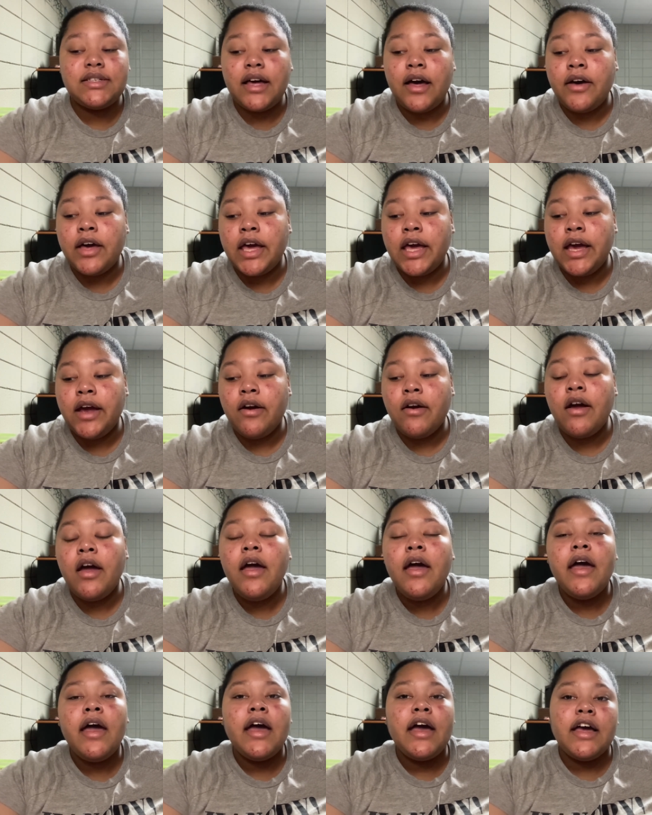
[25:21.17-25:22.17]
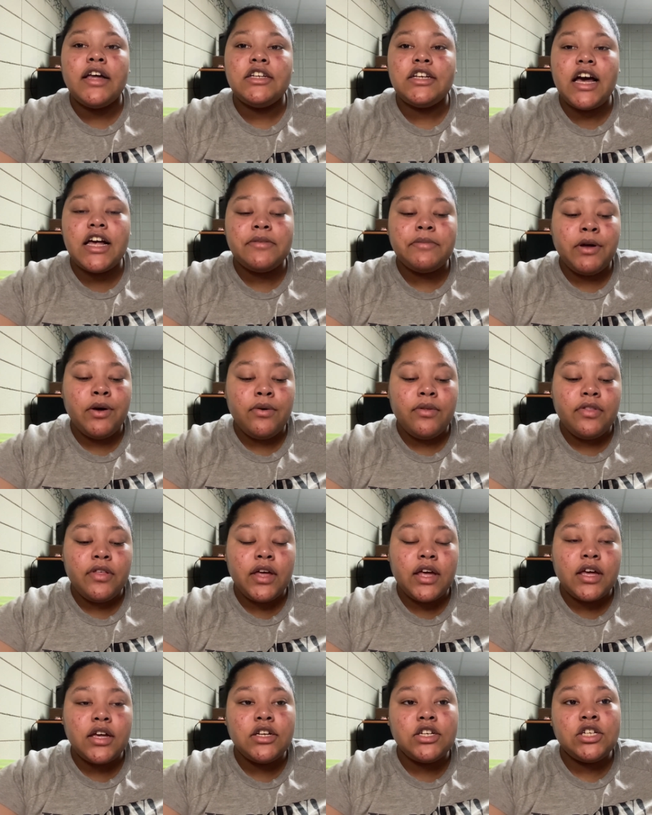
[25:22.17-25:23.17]
out here. And Jasmine's whole
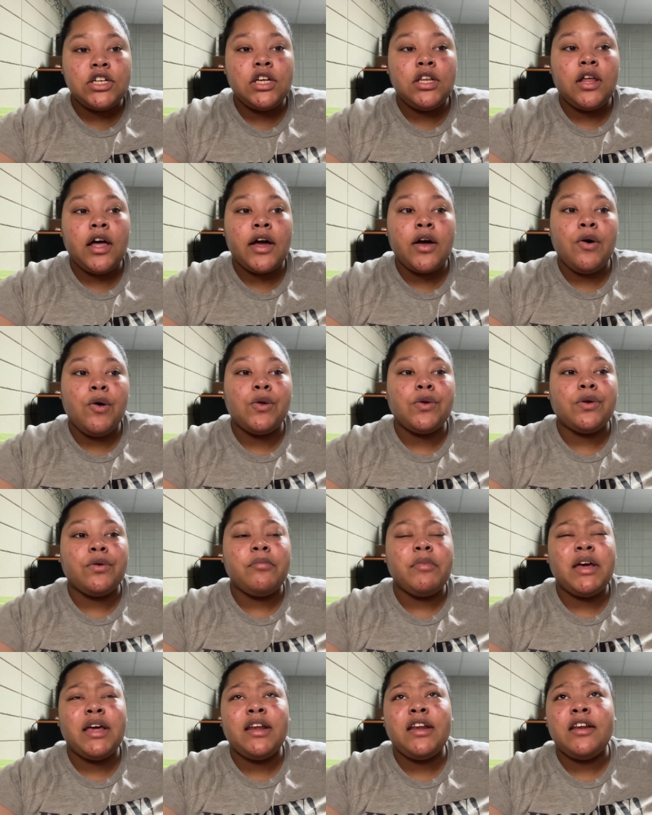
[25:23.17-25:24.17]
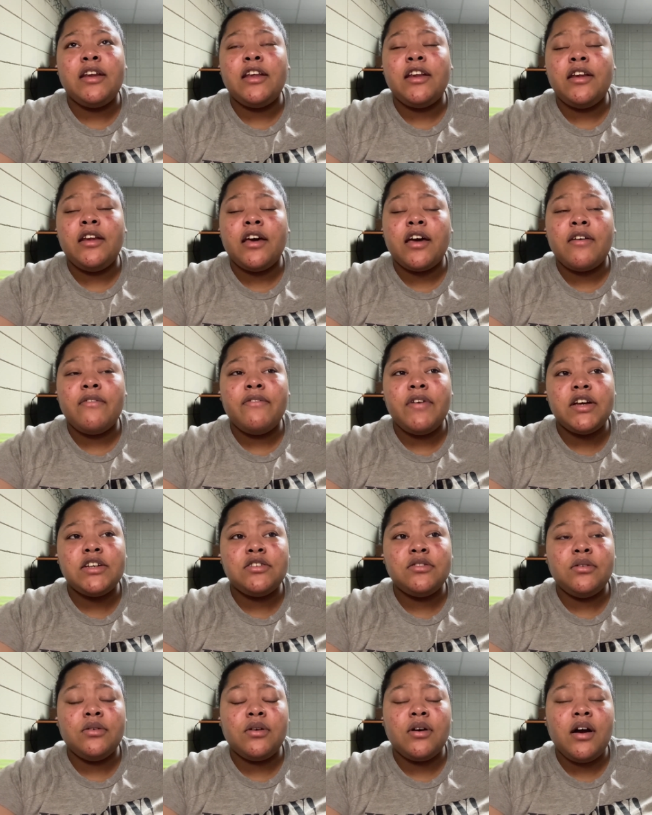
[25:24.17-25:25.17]
thing is she like older man, and in the
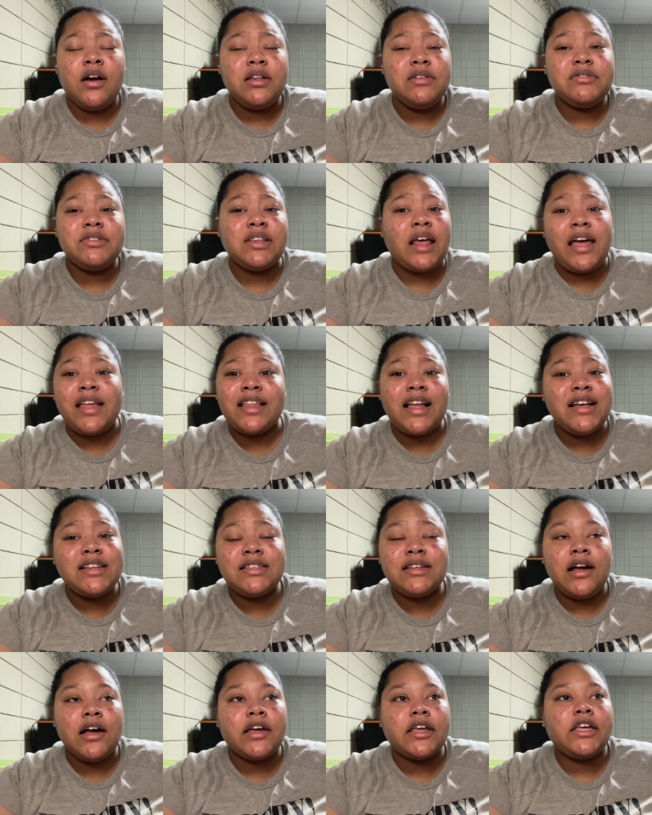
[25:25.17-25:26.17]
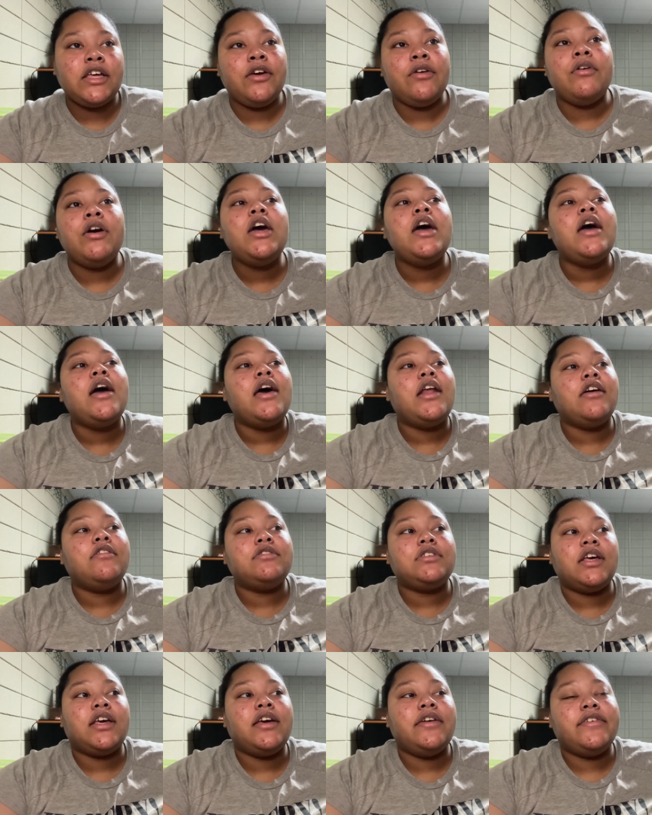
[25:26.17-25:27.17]
confessional, Carly's like, that's not cute. And I was
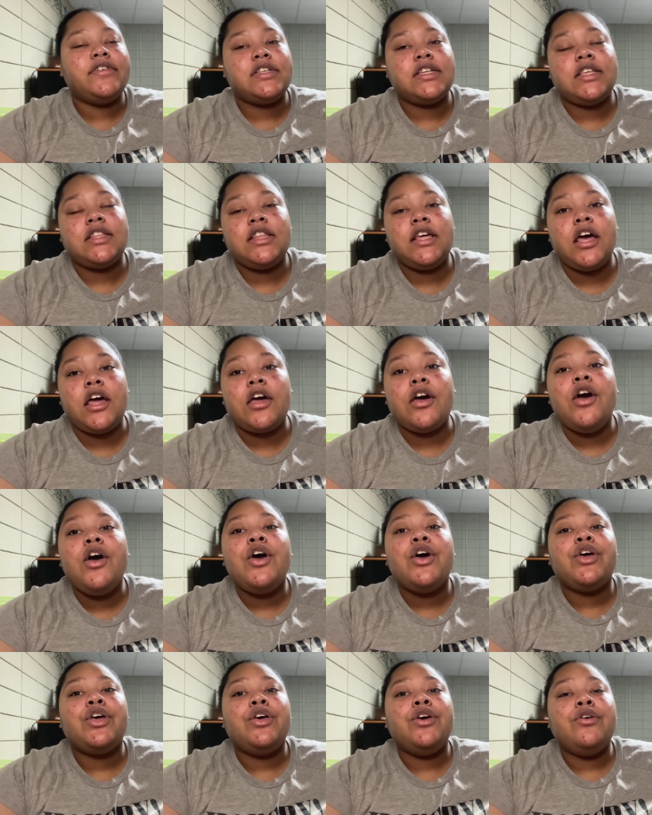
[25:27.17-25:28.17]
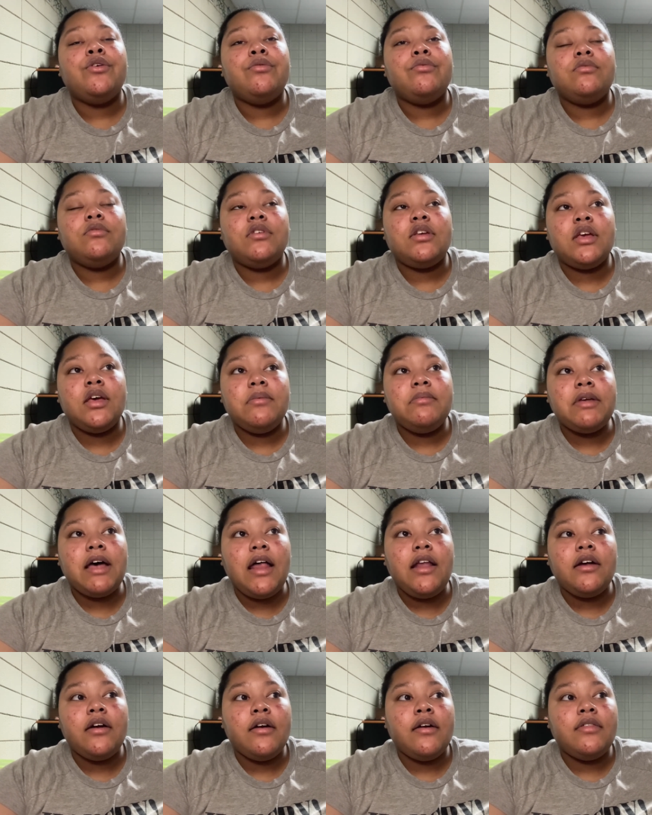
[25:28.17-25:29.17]
like, here's the thing, you keep
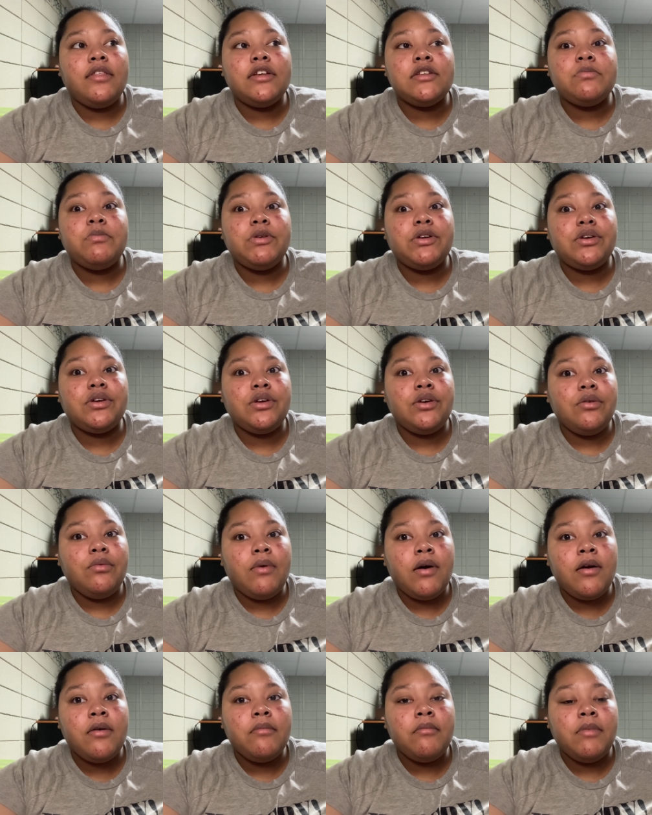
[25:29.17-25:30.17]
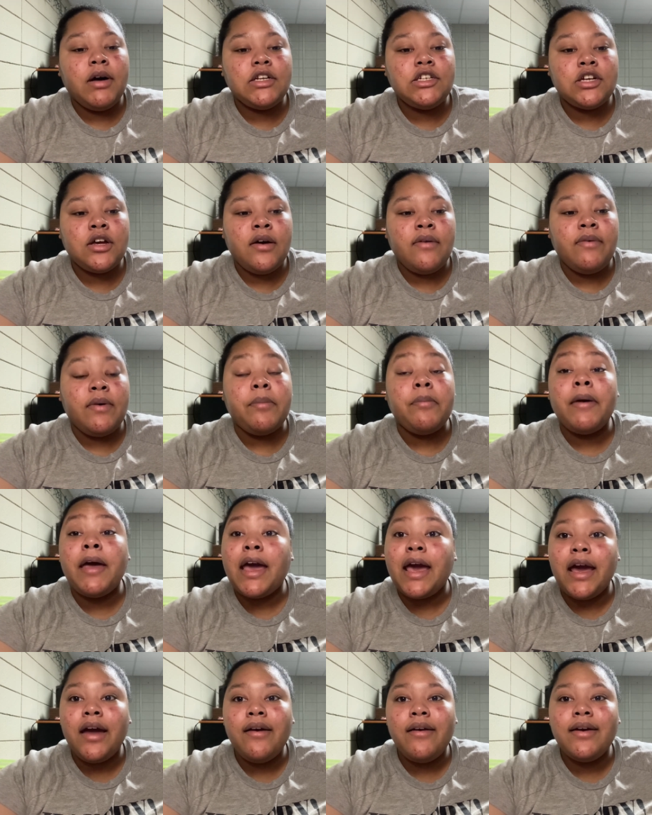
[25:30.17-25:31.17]
telling her this, but you weren't much of a
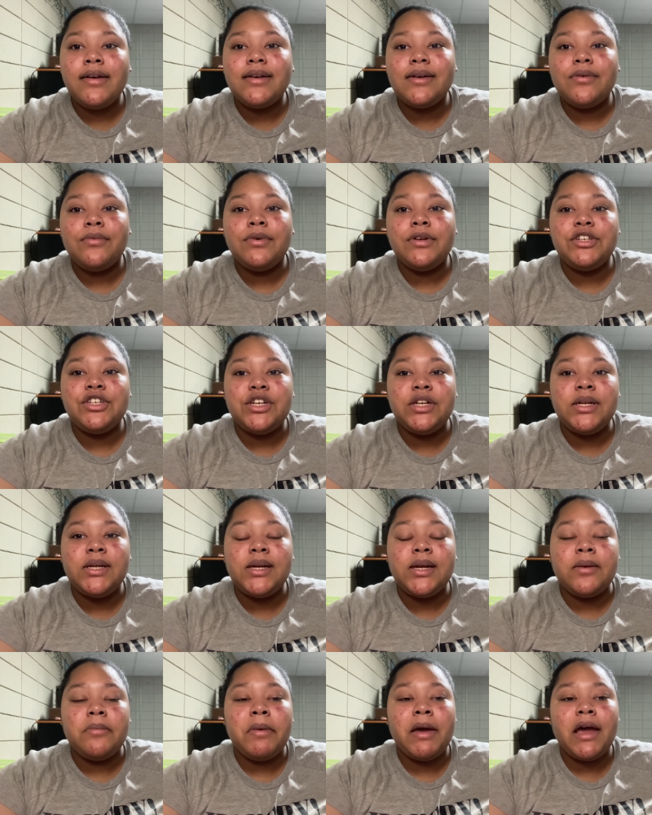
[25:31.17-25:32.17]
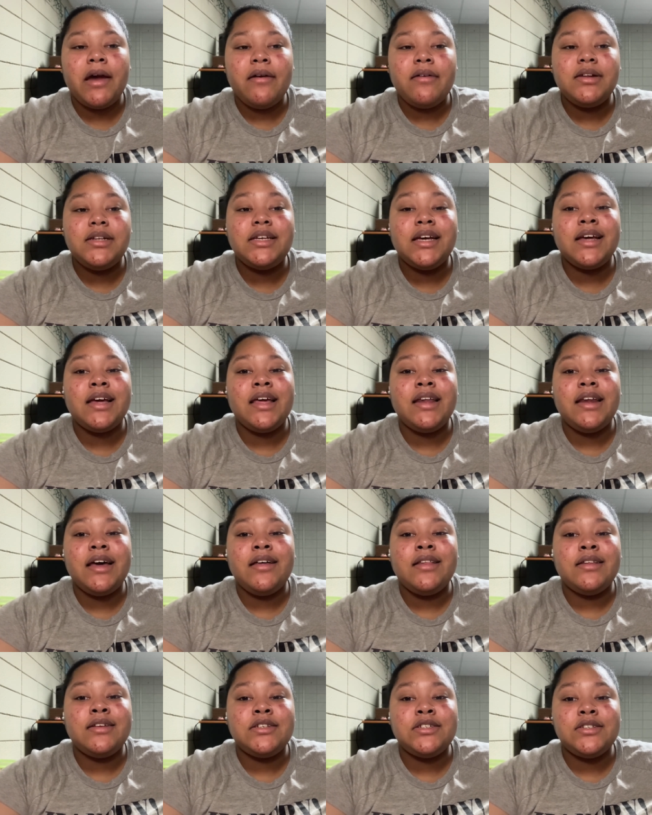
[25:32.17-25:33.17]
parent when she needed parenting, and
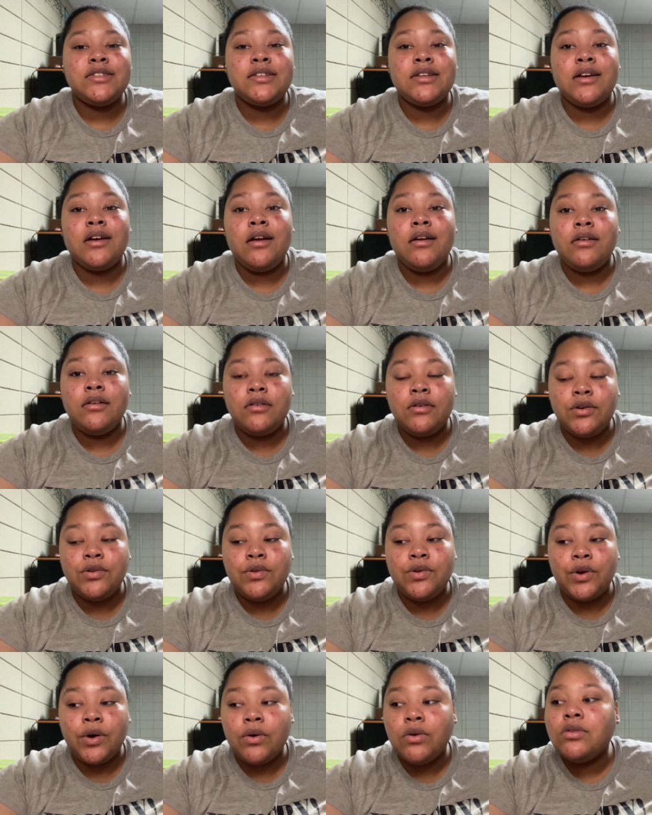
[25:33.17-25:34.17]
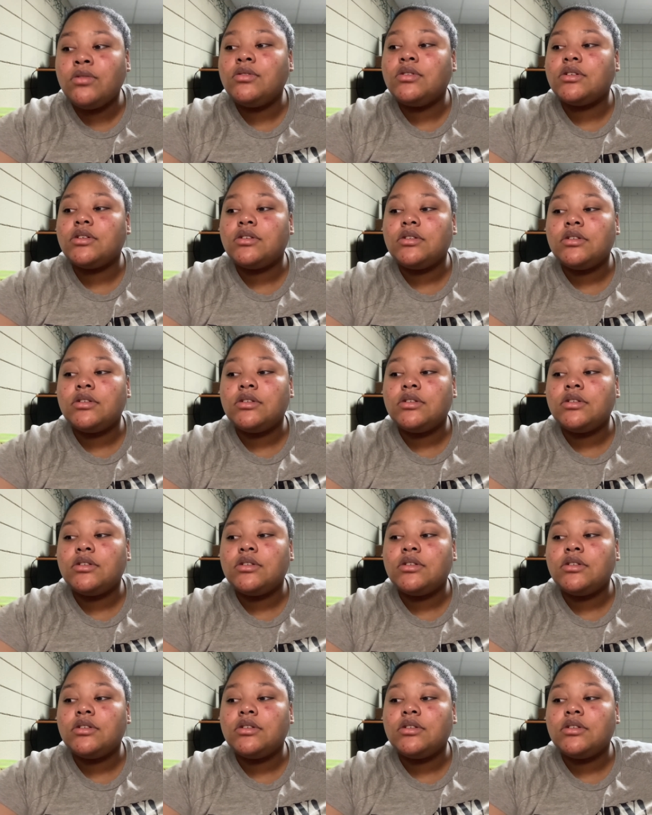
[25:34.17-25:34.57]
now that she's an adult,